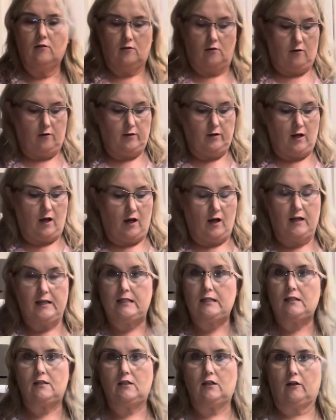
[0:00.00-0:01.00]
are not
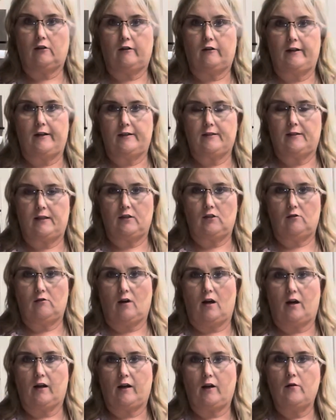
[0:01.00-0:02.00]
instant grits. They do
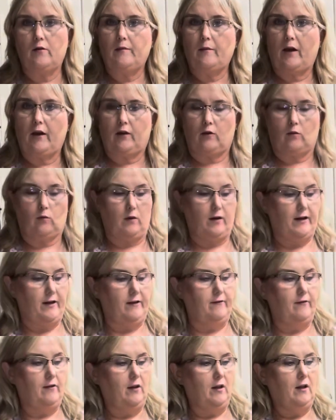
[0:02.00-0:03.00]
not go in the
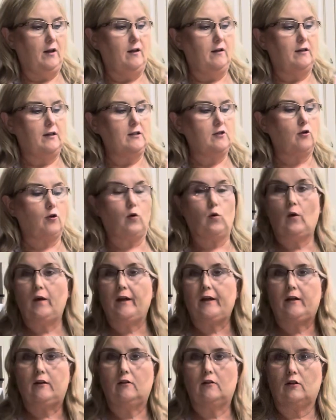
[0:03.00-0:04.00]
microwave. These are
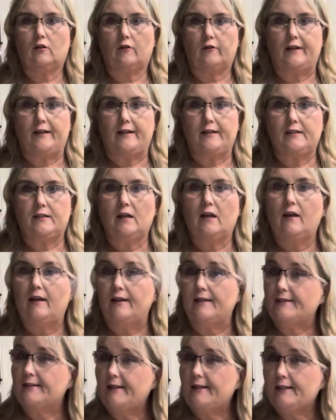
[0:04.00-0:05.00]
quick cook grits. And
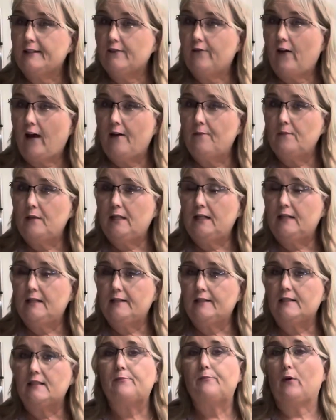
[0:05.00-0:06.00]
it says 5
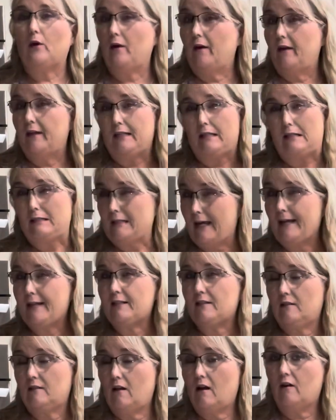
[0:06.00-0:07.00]
minutes, but it
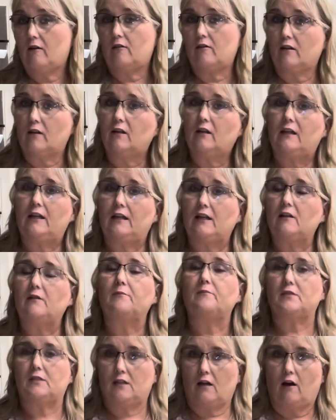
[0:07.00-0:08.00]
takes longer to get
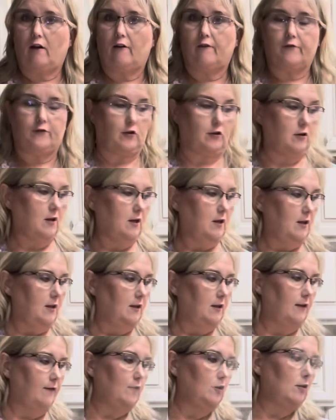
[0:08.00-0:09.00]
them softer.
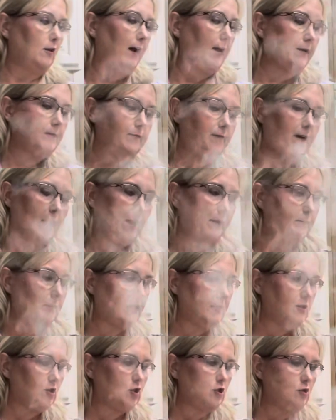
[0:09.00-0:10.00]
If you like them 5
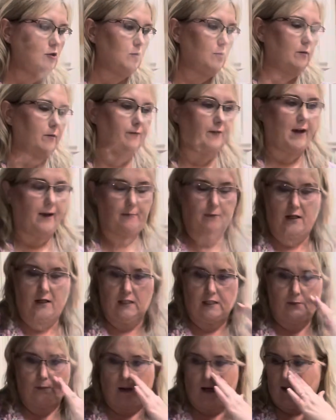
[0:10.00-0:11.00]
minutes, you do them 5
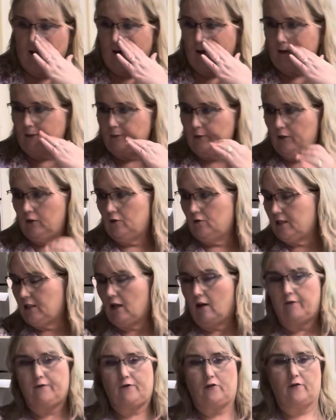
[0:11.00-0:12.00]
minutes, but I like them a little
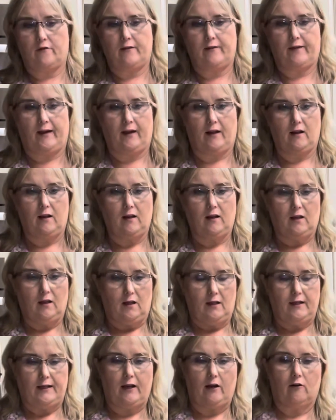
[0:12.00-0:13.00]
softer than that.
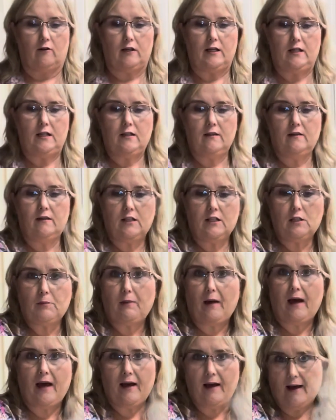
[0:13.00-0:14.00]
Now, in this
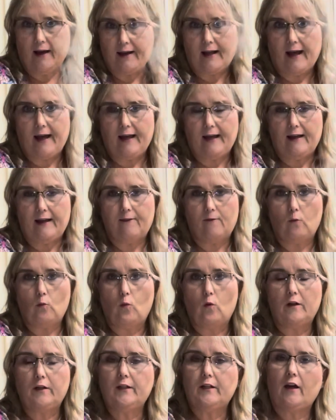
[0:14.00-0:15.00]
pot, I have
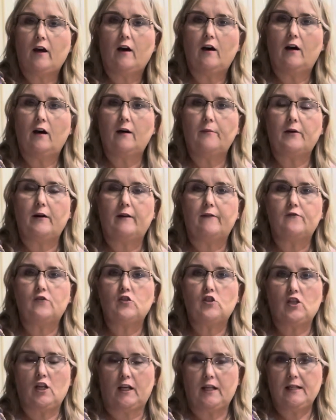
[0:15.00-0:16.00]
1 cup of
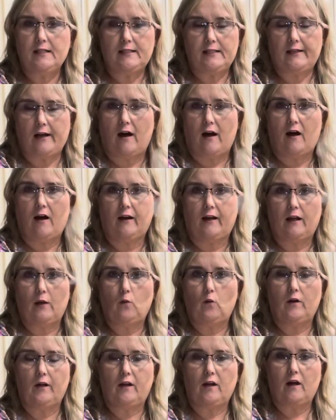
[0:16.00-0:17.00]
chicken stock and
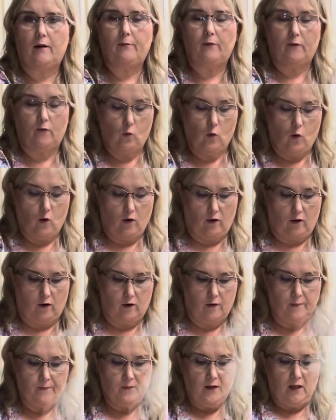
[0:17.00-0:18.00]
1 cup of water.
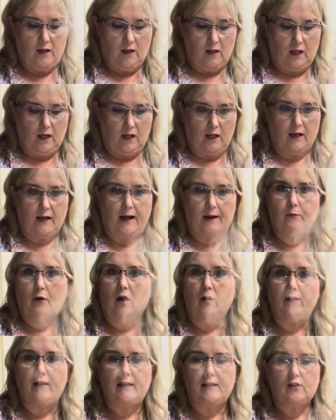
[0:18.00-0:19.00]
And I
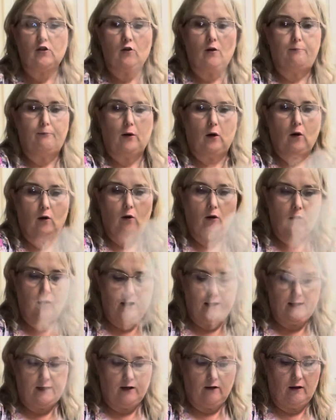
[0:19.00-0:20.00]
brought that to a boil,
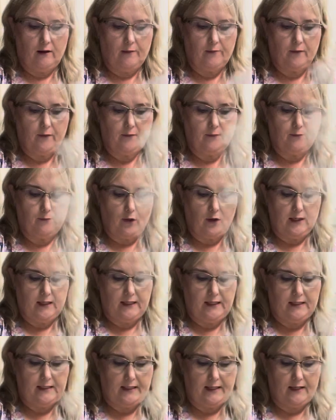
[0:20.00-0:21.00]
and now I'm bringing
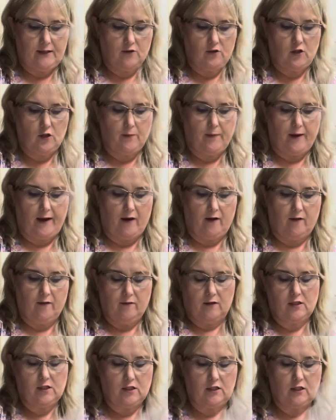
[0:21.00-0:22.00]
it down to about
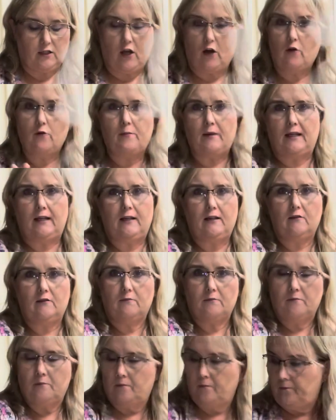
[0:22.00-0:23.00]
slow
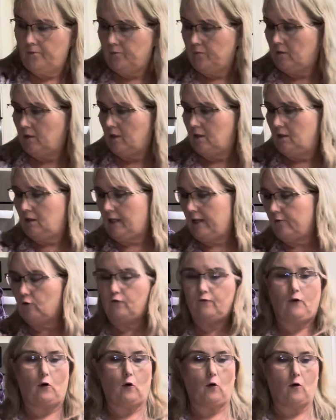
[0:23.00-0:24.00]
medium, level
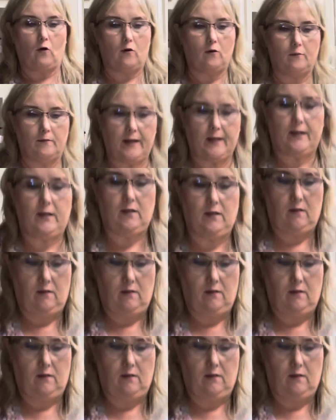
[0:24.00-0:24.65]
4 on my